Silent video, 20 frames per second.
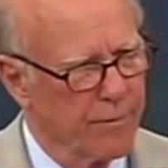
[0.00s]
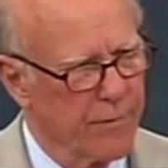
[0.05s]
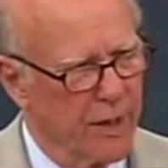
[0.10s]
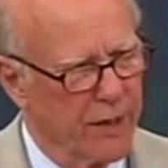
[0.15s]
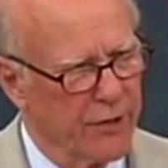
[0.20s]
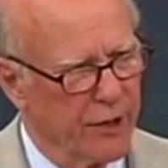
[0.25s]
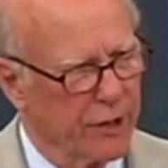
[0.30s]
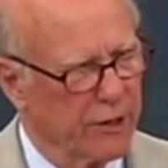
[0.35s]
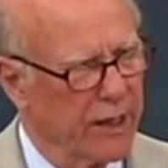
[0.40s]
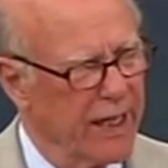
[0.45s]

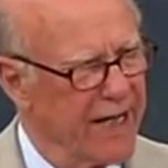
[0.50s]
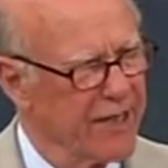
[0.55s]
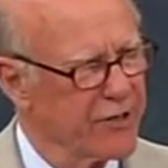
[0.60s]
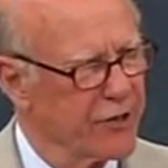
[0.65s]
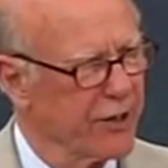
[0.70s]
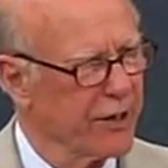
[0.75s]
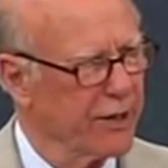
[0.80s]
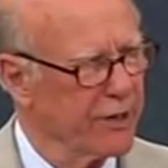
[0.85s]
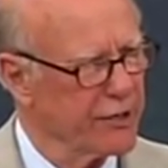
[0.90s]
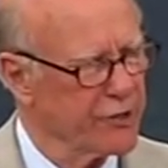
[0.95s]
And the
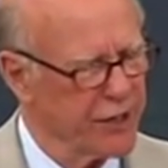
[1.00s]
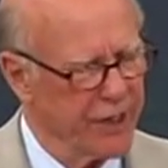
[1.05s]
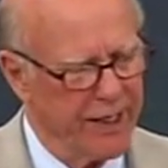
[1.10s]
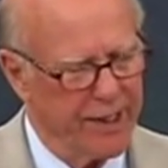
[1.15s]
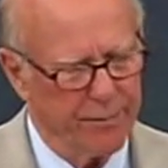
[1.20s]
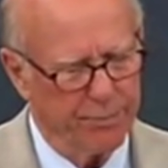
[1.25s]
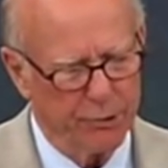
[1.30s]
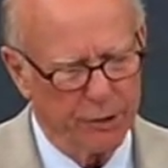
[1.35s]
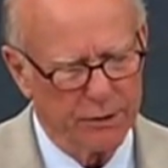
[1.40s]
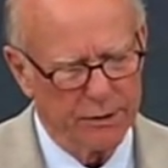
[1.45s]
classic
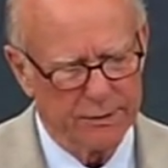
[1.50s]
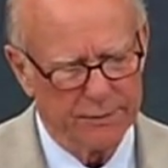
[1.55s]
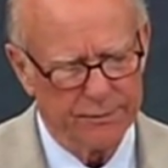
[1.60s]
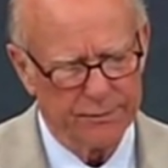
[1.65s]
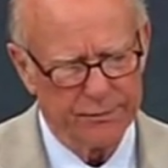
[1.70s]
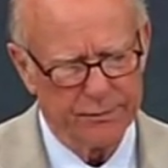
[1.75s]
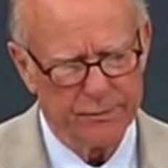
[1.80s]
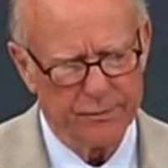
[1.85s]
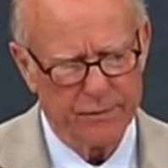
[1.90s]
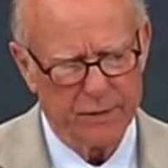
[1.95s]
example
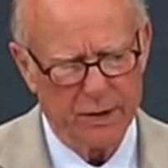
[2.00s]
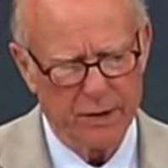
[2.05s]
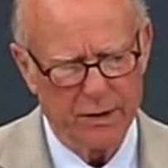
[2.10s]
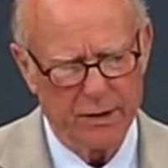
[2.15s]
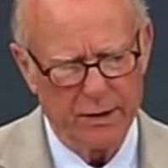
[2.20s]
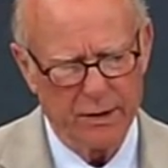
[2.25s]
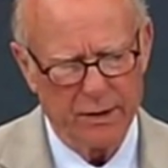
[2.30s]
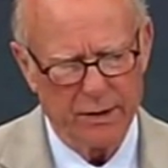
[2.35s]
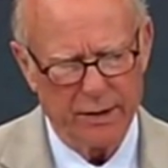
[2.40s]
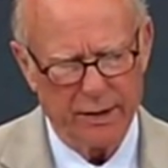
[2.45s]

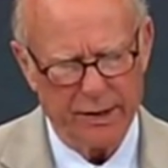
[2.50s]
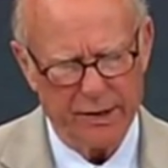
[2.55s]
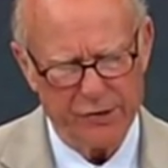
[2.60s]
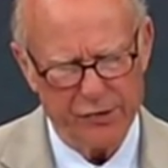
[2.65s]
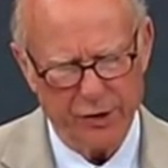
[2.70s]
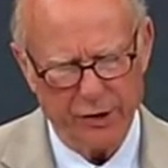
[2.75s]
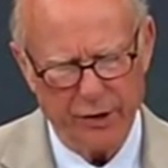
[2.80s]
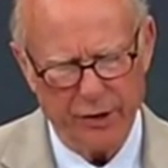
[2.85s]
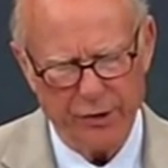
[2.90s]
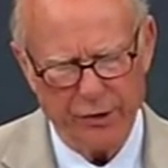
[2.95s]
is
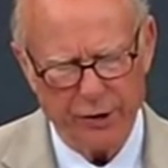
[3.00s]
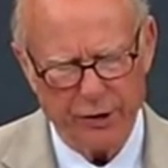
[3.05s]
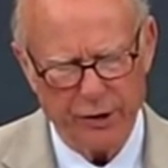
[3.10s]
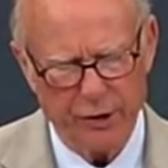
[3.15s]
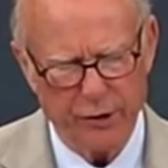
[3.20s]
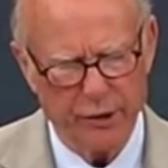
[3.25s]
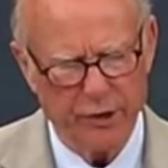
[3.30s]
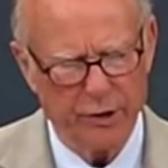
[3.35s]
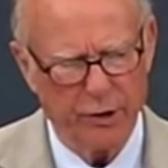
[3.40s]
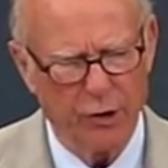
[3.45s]
that under
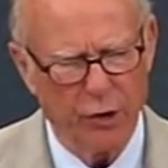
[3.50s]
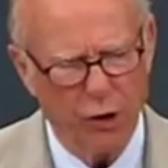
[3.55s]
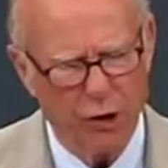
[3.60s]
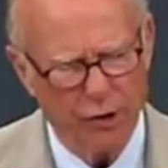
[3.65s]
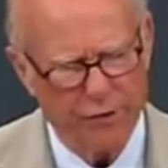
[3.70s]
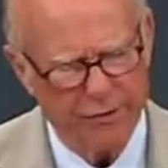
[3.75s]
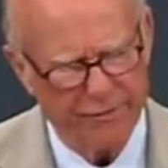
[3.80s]
current law,